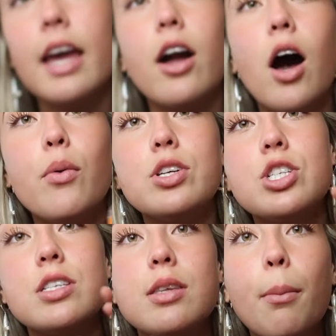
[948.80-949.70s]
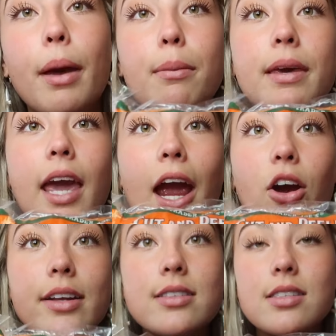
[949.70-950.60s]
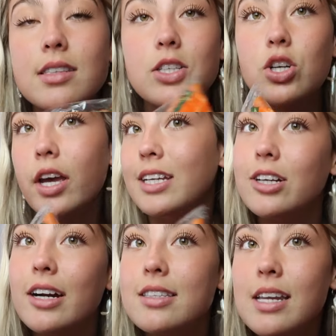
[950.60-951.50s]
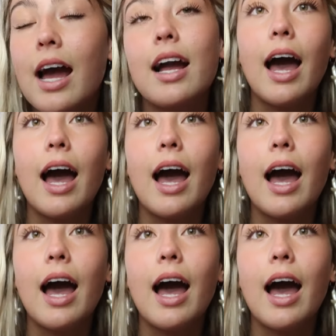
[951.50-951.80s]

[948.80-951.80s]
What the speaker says: I got was just some baby carrots. These are like a great snack.